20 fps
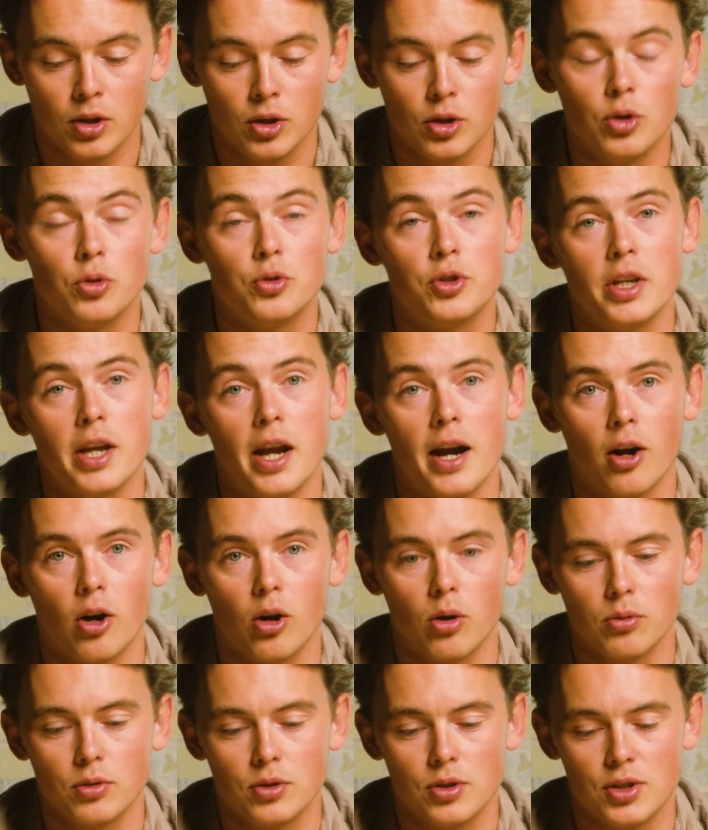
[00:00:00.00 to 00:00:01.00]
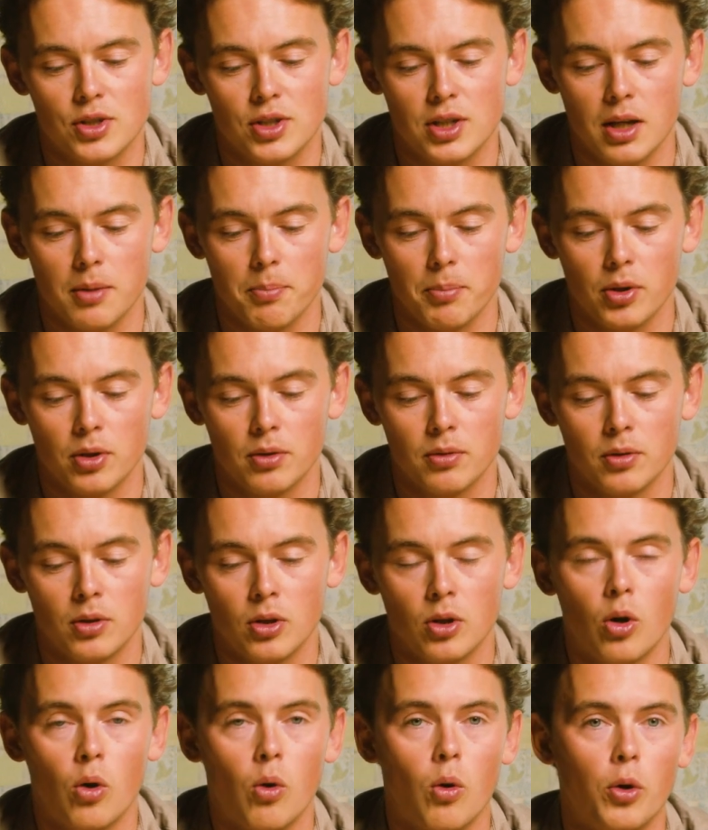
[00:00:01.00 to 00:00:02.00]
Use the arrow to skip,
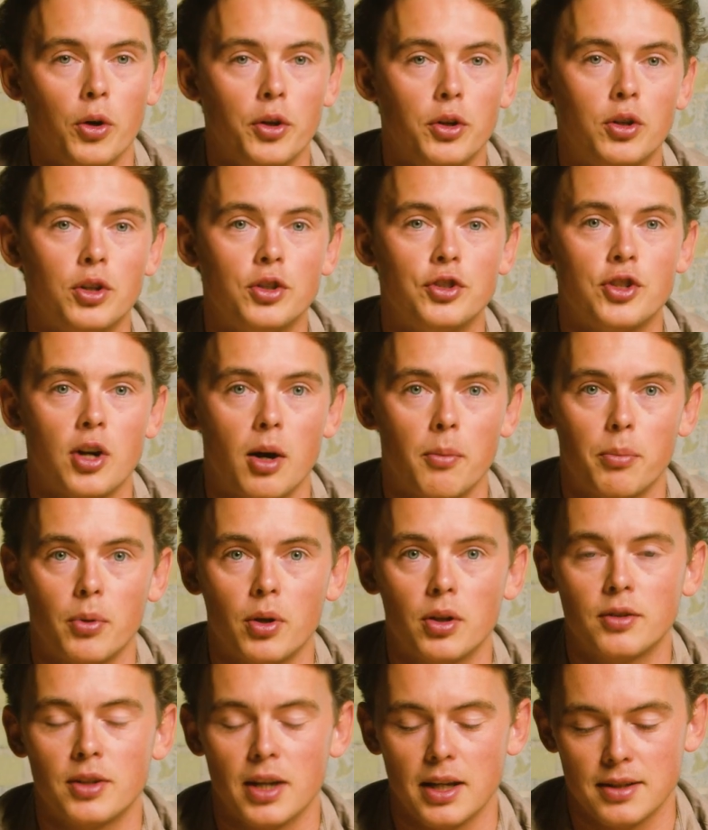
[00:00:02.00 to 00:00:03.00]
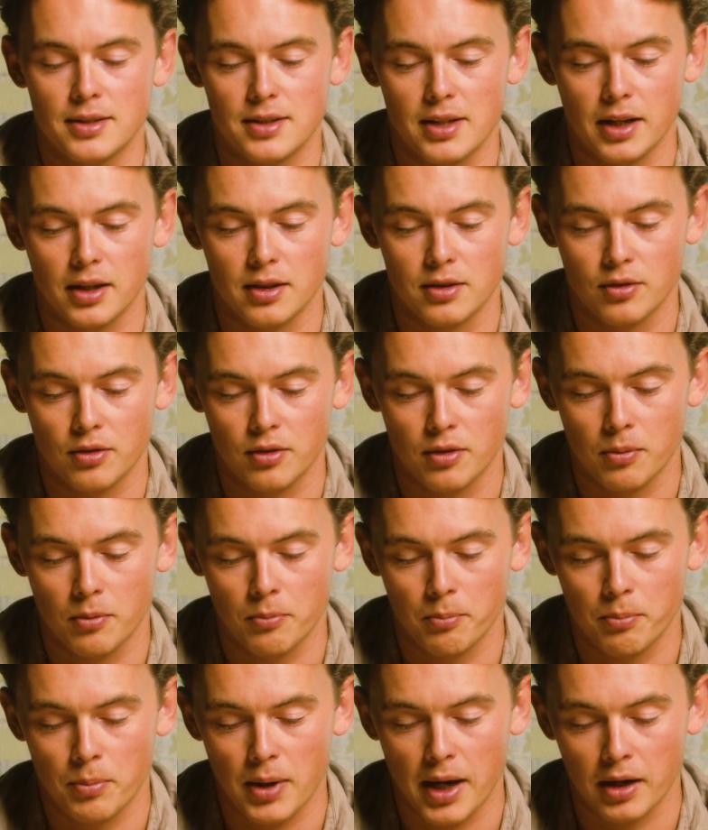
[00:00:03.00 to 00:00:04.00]
or you can jump 10 seconds
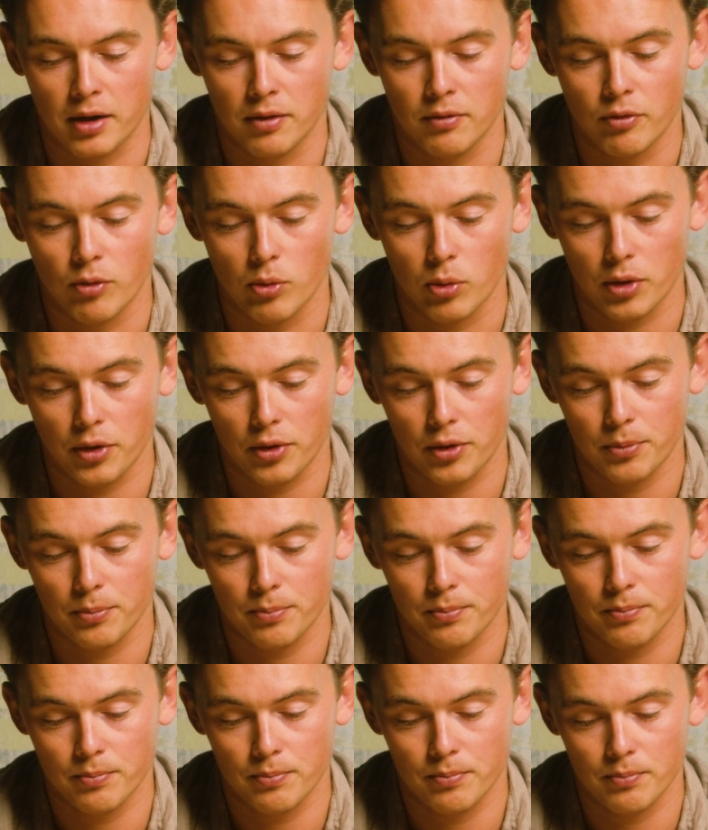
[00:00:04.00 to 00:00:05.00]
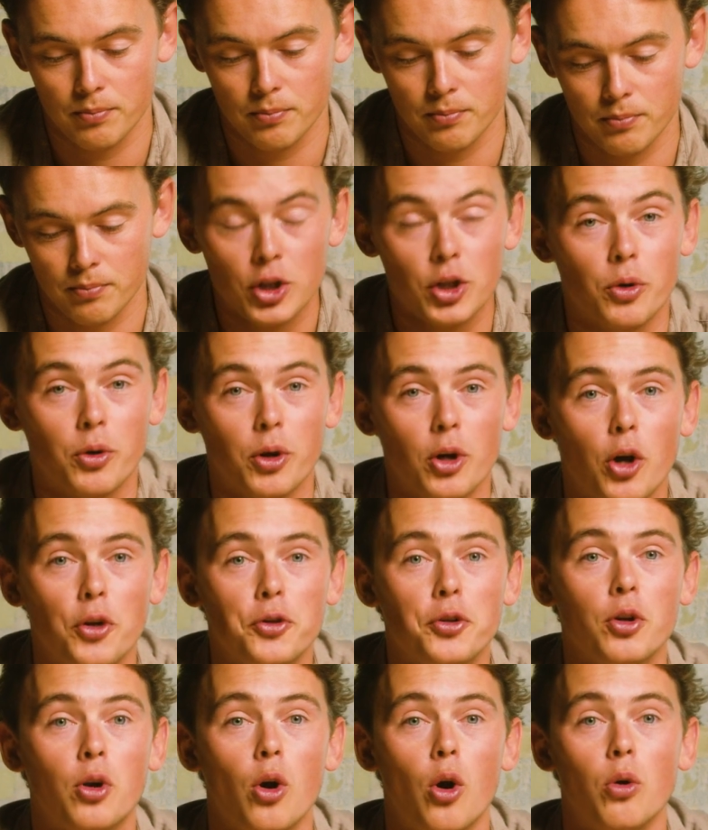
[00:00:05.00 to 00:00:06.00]
back and forth. You can
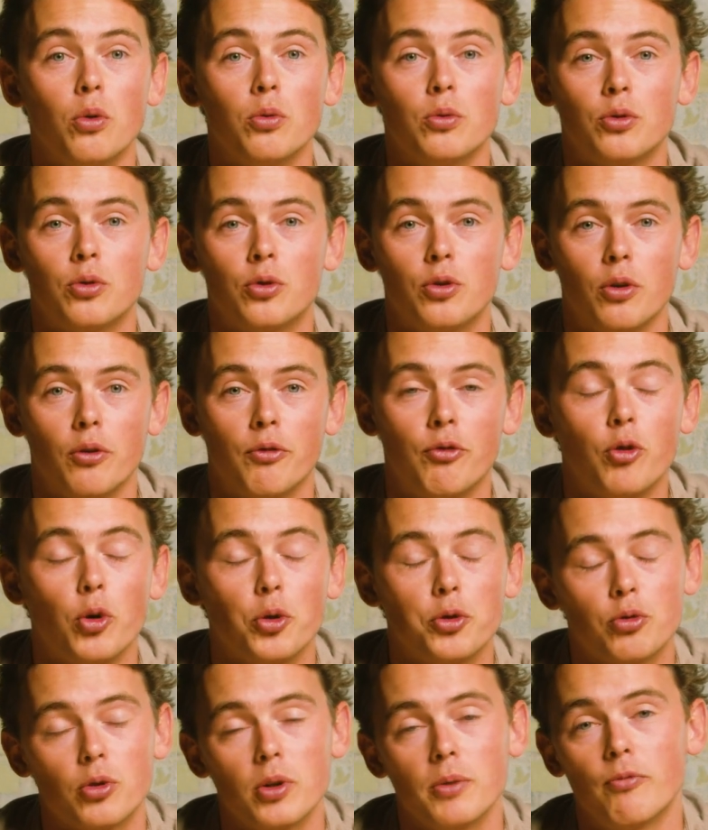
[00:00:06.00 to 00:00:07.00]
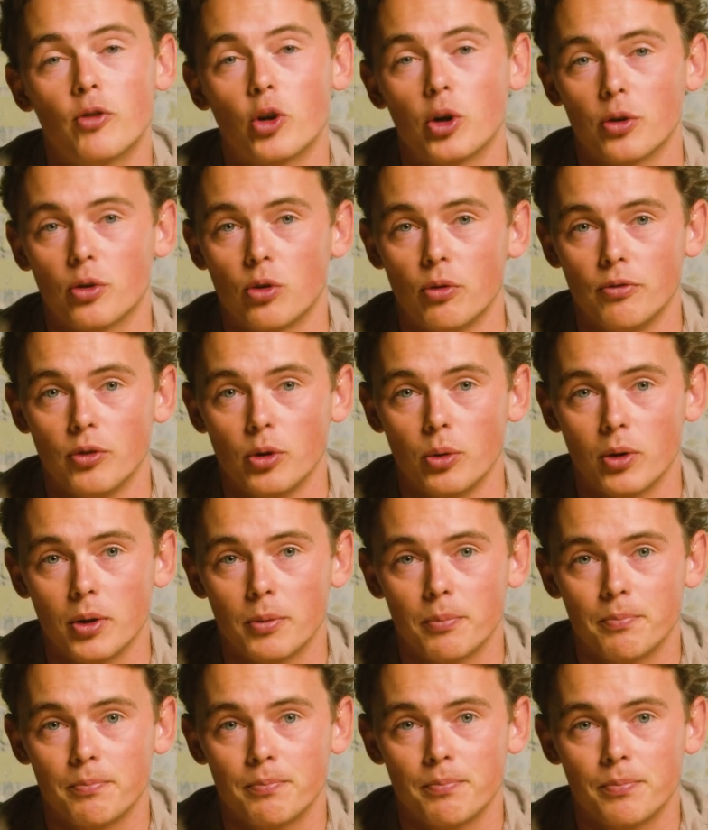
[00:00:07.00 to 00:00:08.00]
also go to a full screen vertical
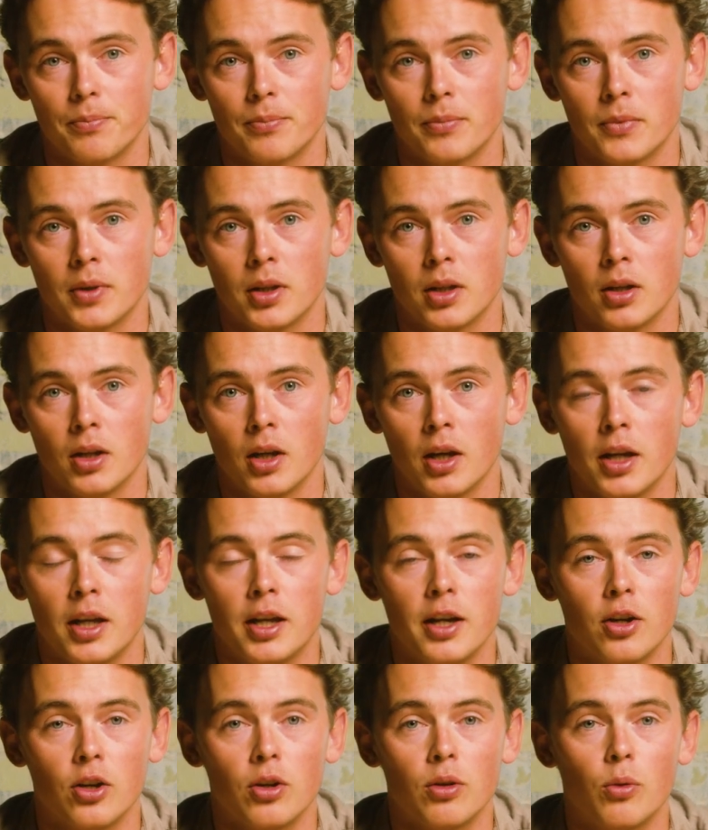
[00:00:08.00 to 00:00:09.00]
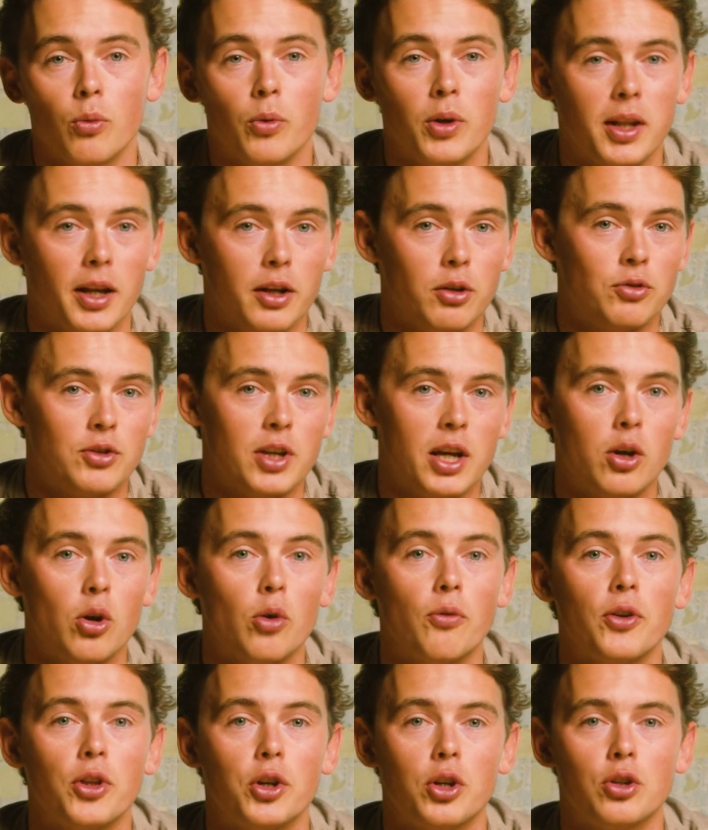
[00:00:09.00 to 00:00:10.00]
viewer. Here, we let you take
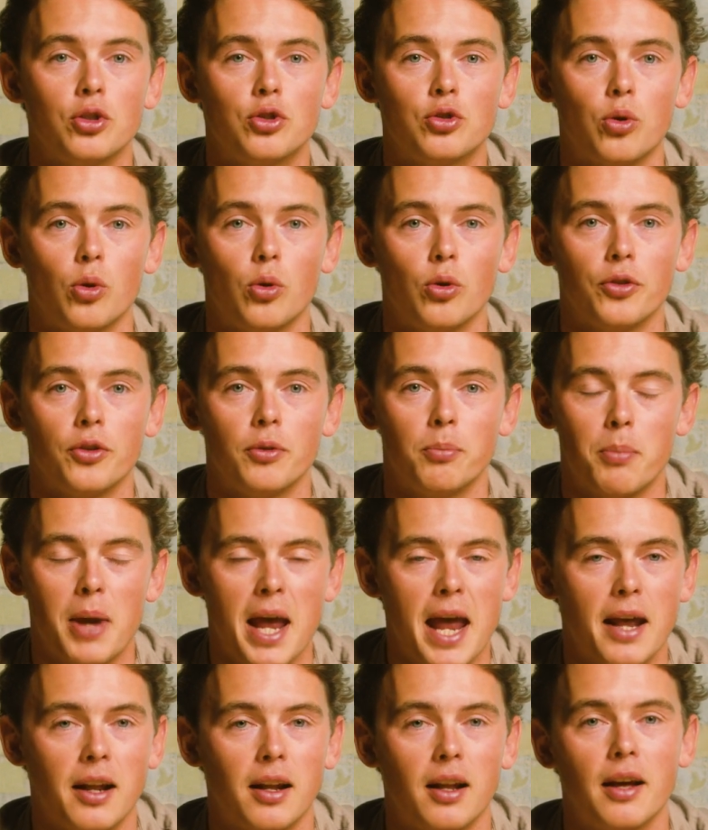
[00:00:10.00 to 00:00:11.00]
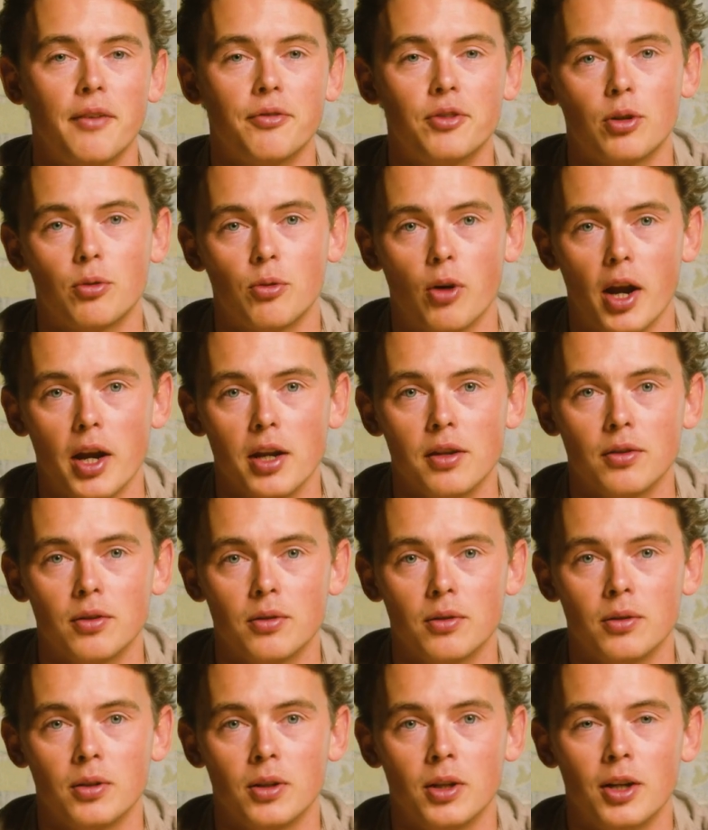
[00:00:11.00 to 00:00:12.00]
over the controls and pan left and right
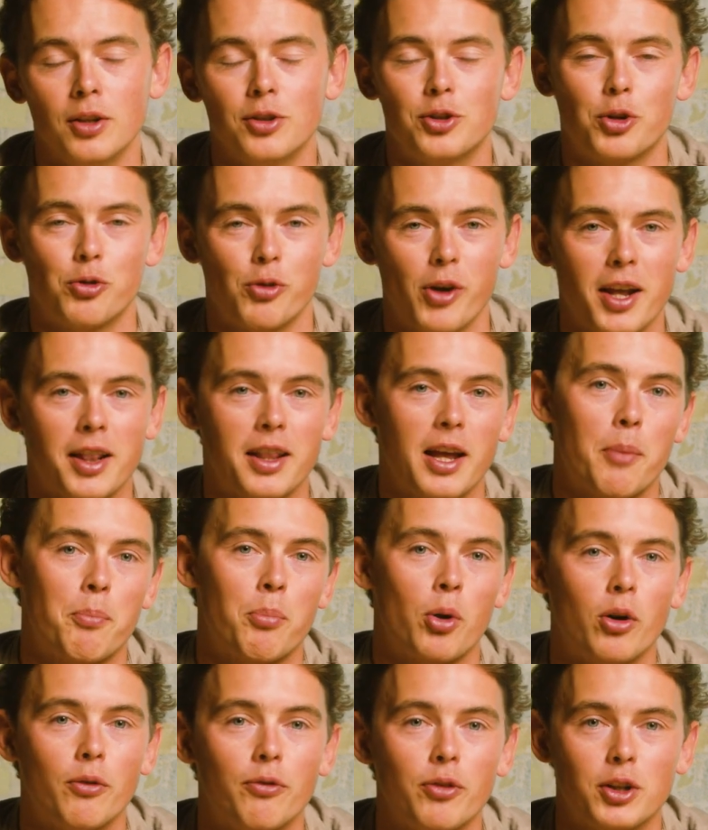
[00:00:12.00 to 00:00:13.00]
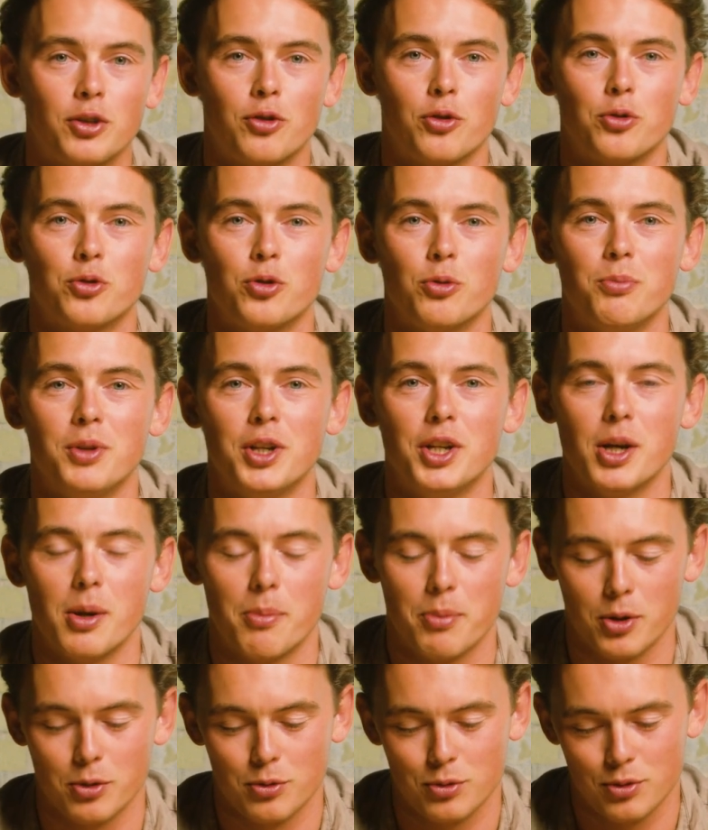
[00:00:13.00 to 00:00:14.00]
to create that perfect social media
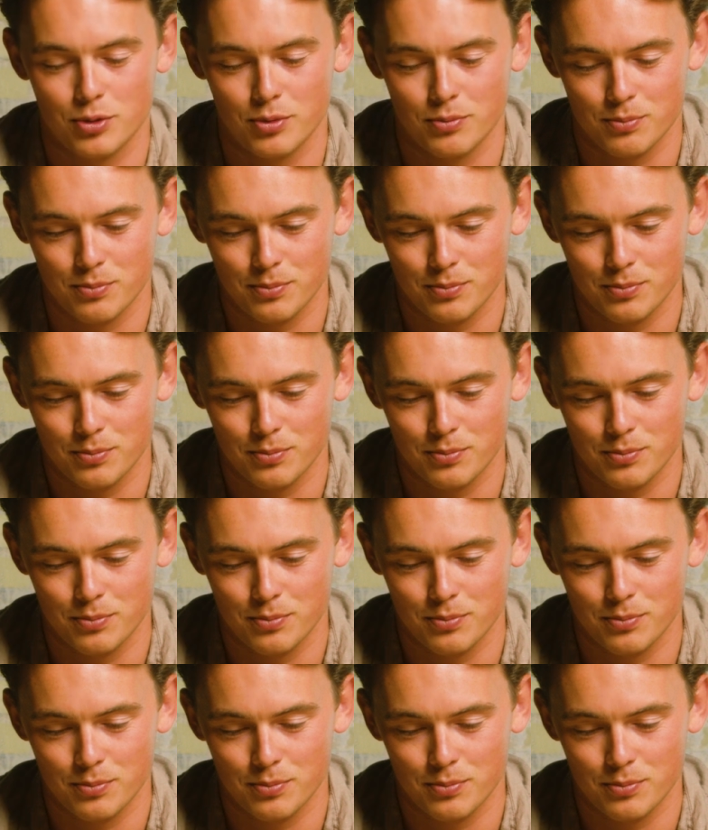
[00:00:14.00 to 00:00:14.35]
post.